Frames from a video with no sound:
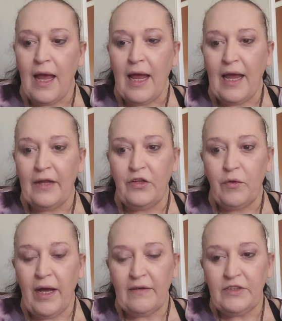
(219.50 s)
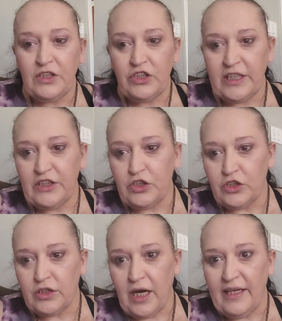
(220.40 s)
and you have to change your
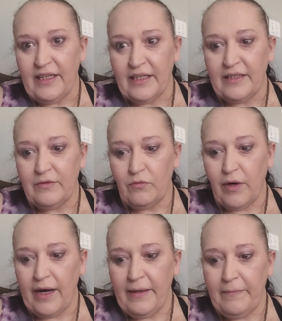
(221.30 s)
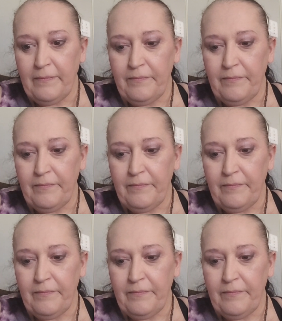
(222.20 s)
diet, right?